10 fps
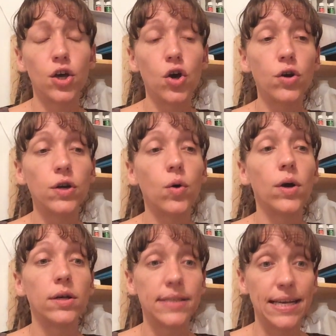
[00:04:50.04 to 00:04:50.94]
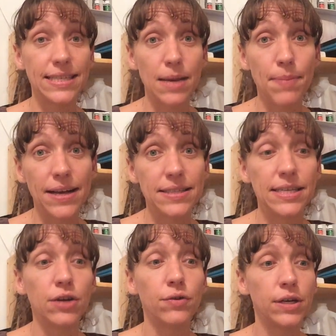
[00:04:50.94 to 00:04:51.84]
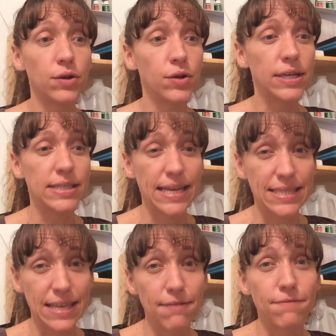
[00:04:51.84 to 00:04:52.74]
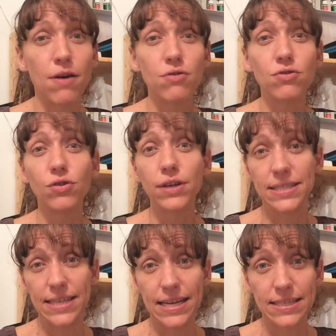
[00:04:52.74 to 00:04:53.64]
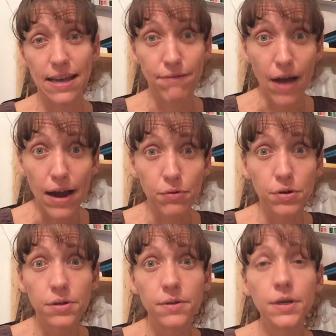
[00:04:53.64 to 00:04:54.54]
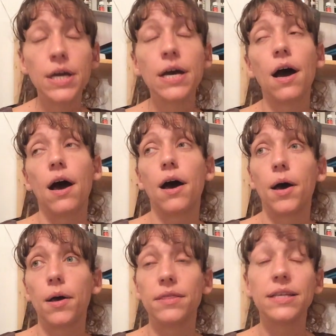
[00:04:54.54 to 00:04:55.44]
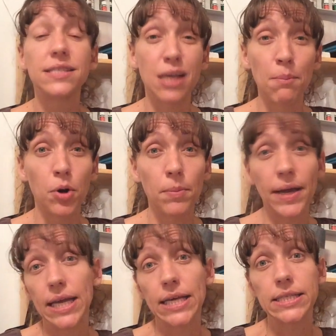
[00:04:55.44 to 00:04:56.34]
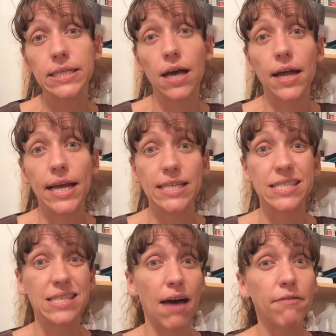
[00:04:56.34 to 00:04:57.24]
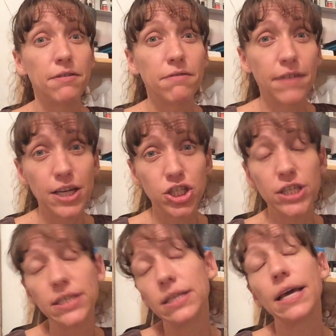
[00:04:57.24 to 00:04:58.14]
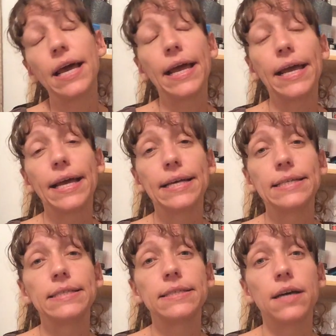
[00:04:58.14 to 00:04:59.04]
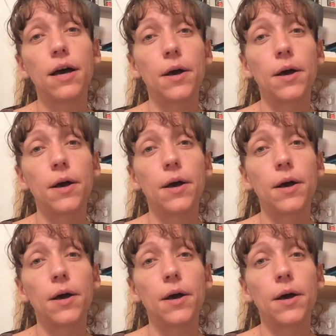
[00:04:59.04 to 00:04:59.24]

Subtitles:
coconut oil is antibacterial, it's antifungal, it's antiviral. This summer, my kids got a staph infection, and